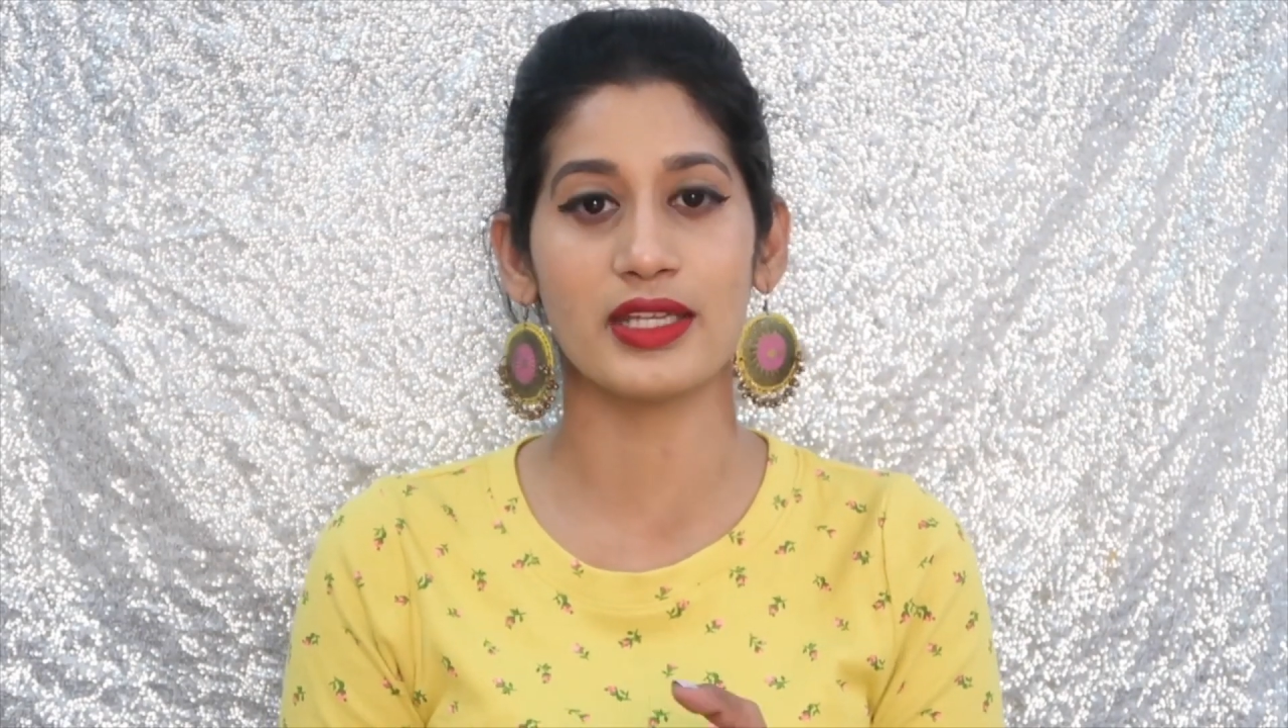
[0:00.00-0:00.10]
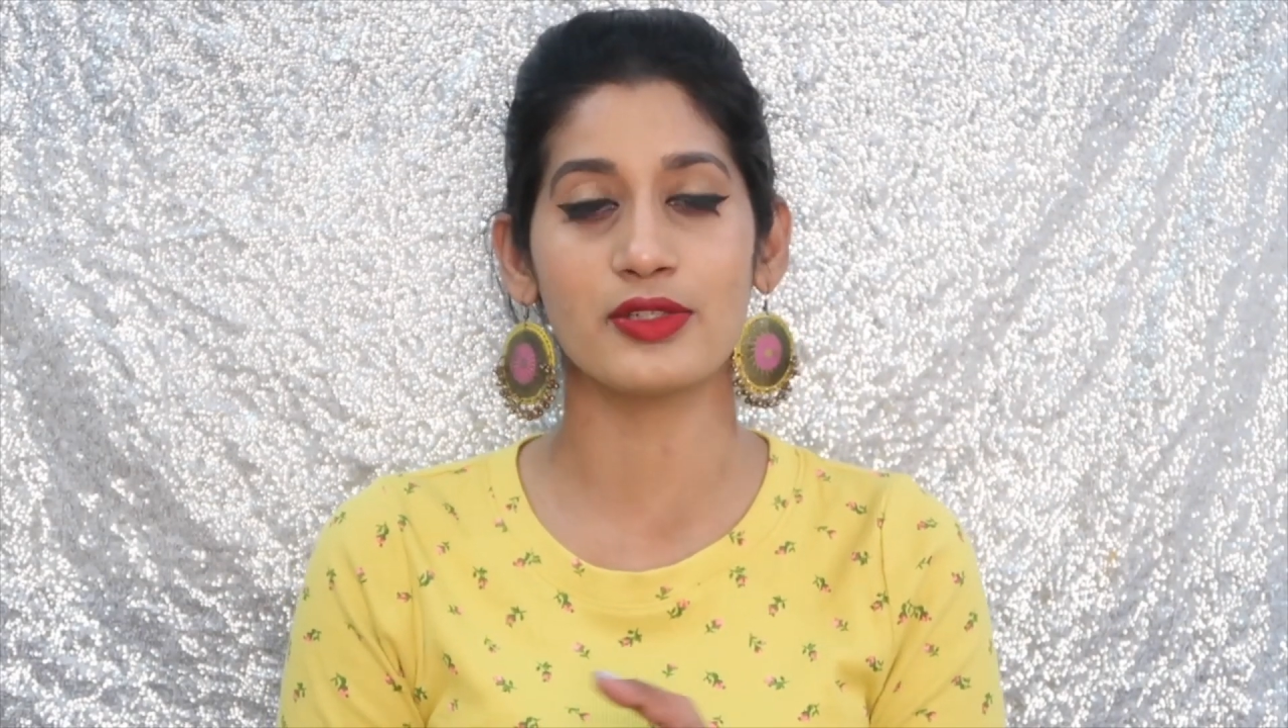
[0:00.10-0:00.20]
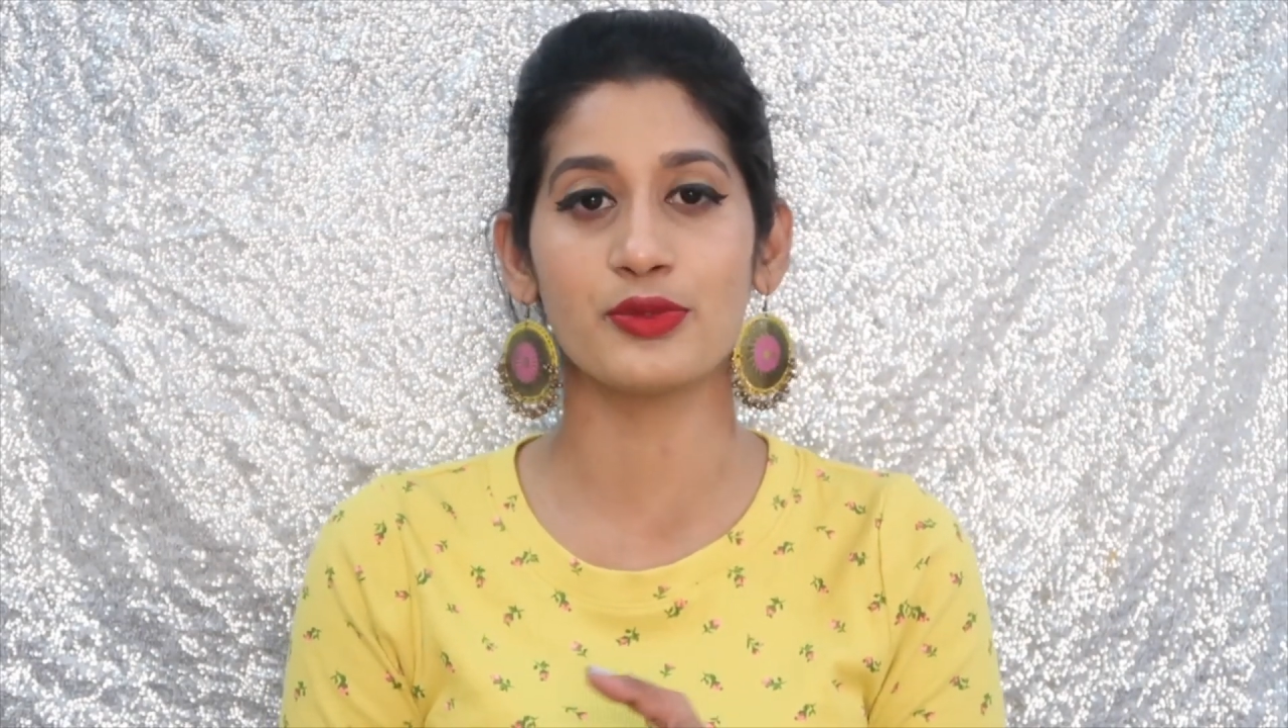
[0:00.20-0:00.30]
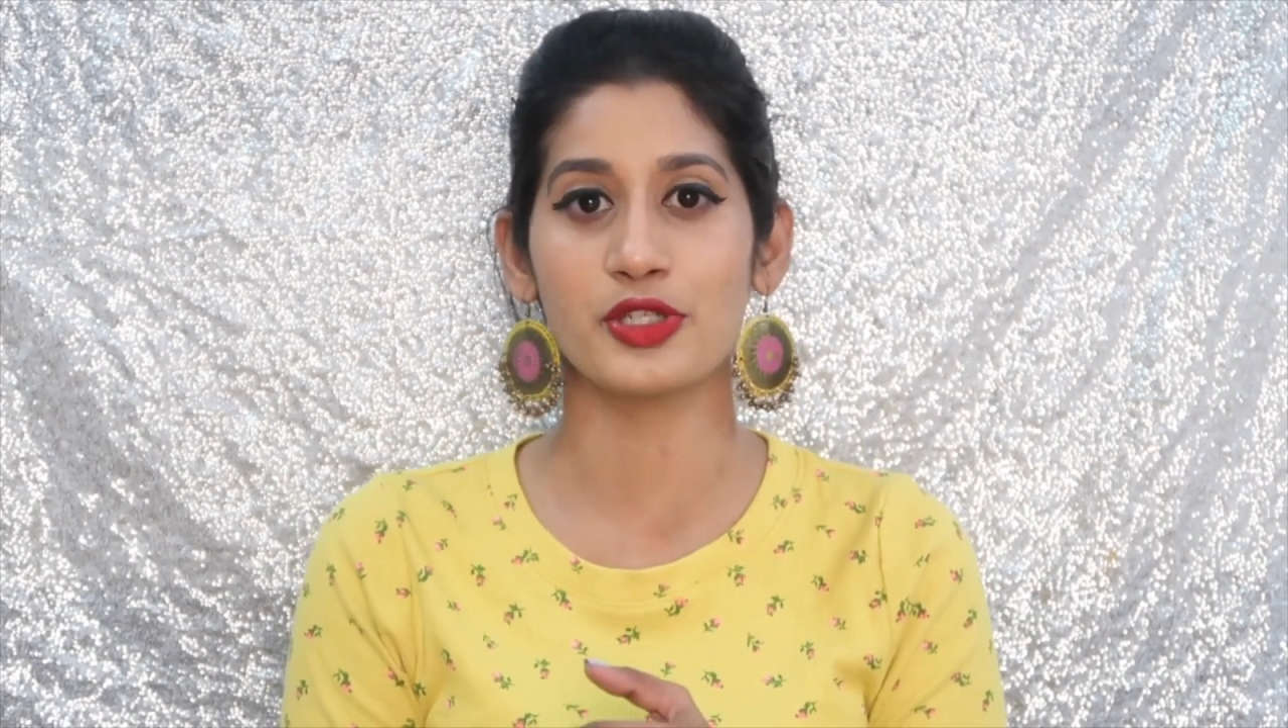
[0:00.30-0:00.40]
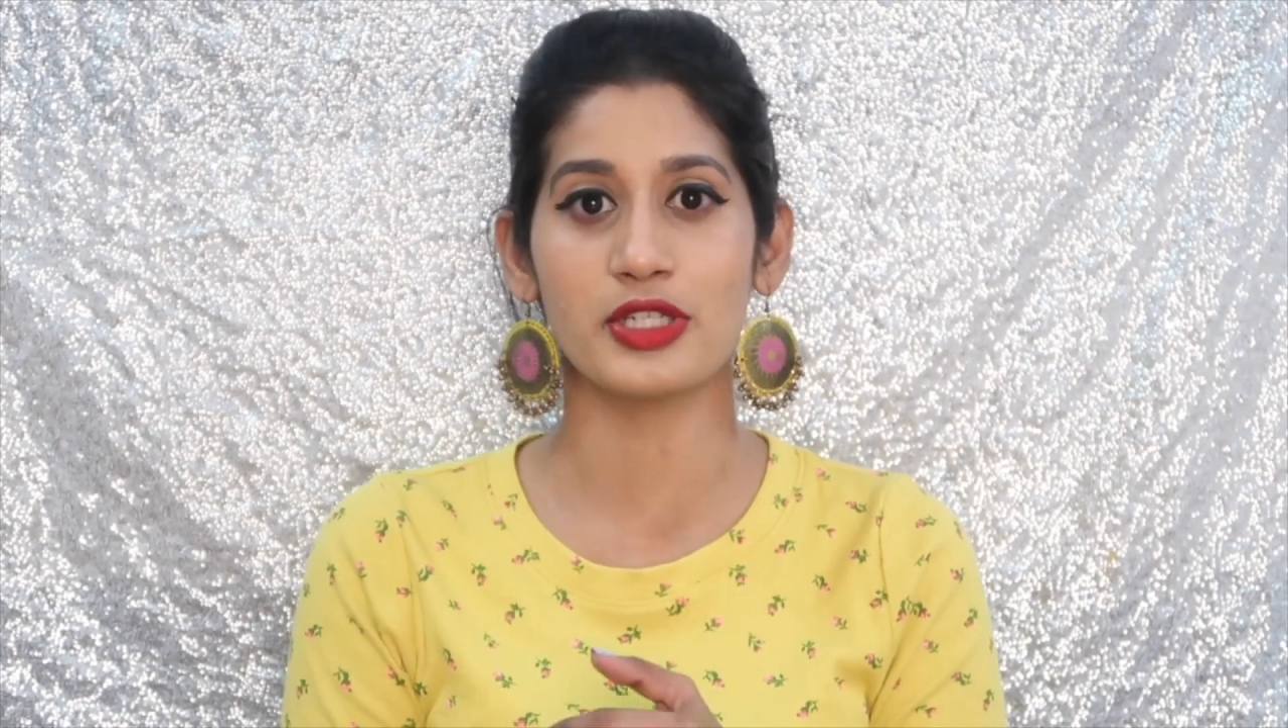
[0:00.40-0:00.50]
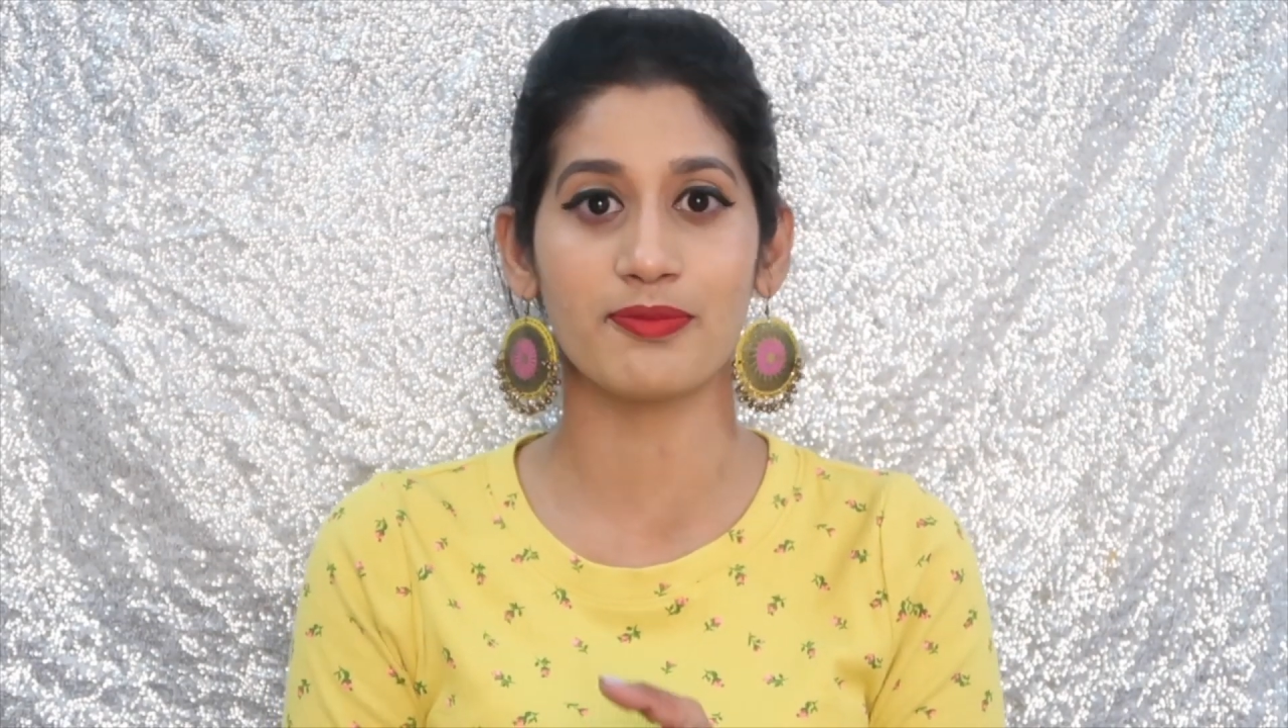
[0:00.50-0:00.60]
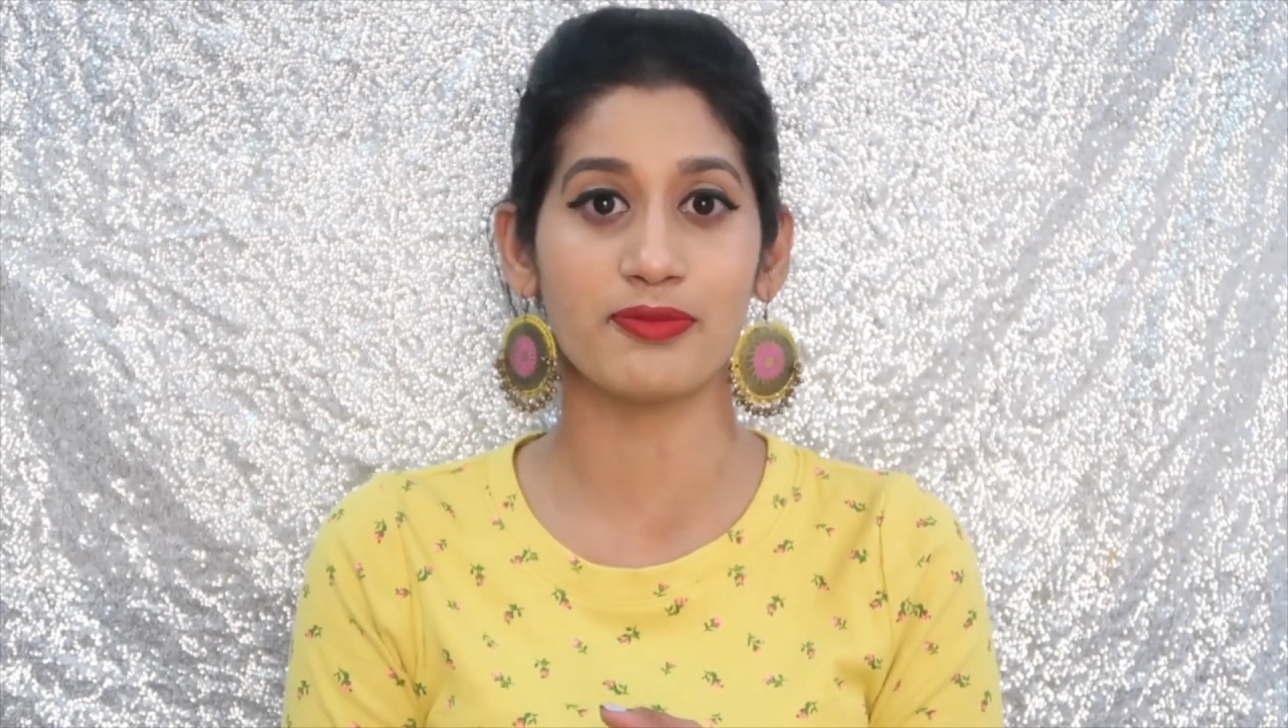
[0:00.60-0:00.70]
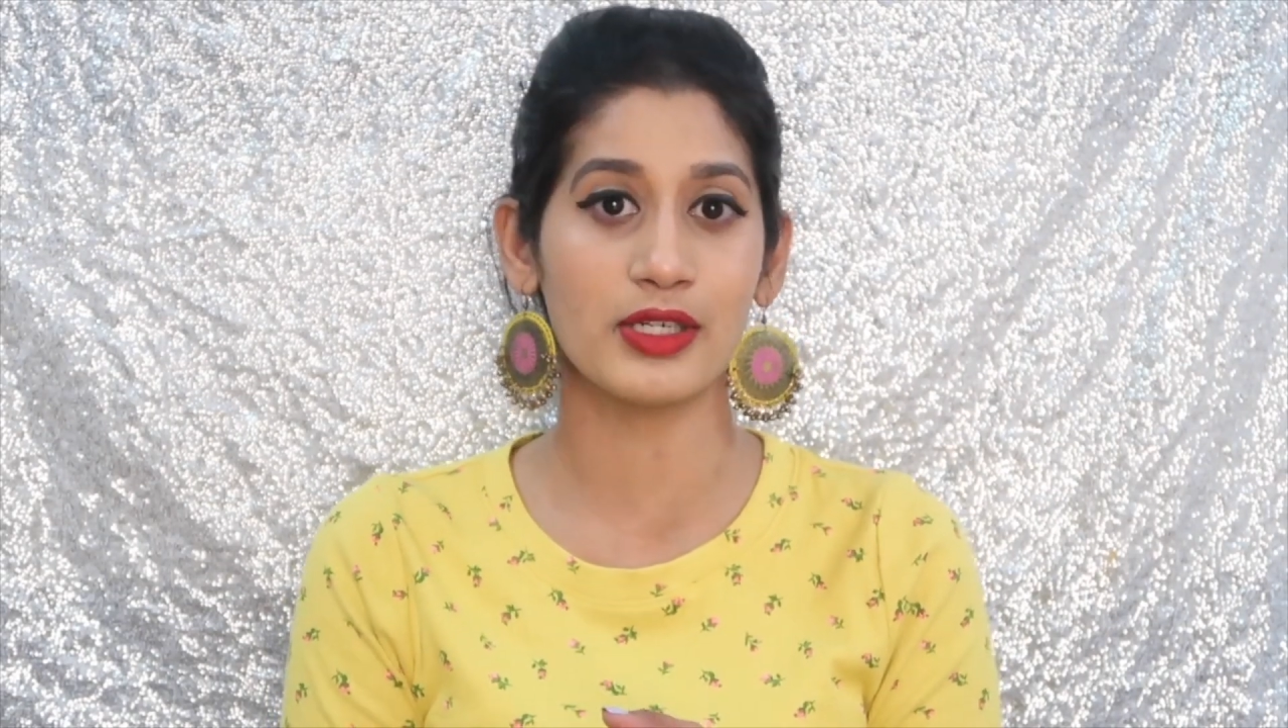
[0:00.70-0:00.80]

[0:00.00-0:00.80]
They do ship